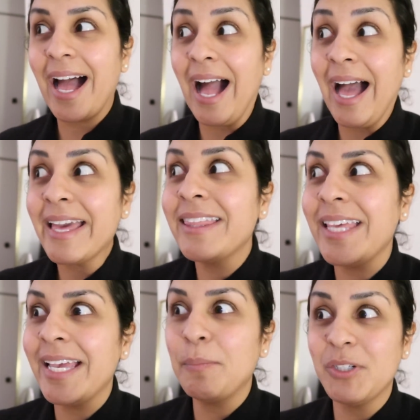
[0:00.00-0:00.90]
I
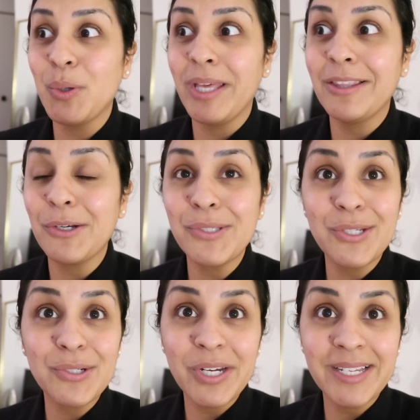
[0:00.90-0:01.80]
think between those
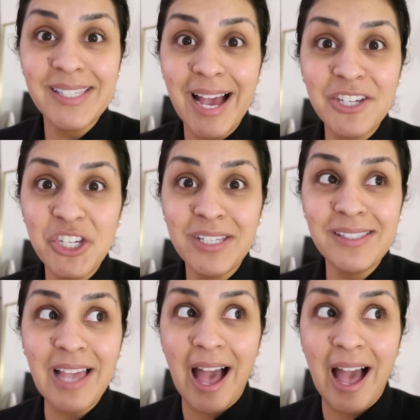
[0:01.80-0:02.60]
2 transactions,